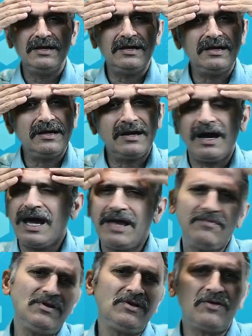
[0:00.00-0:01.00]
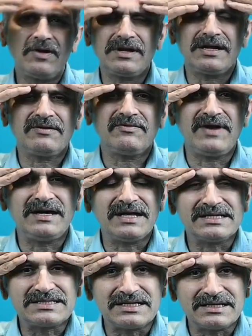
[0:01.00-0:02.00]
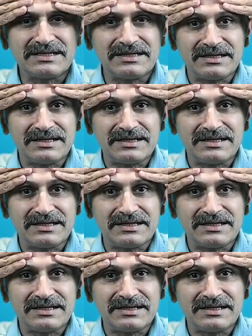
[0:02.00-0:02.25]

I will not get a fantastic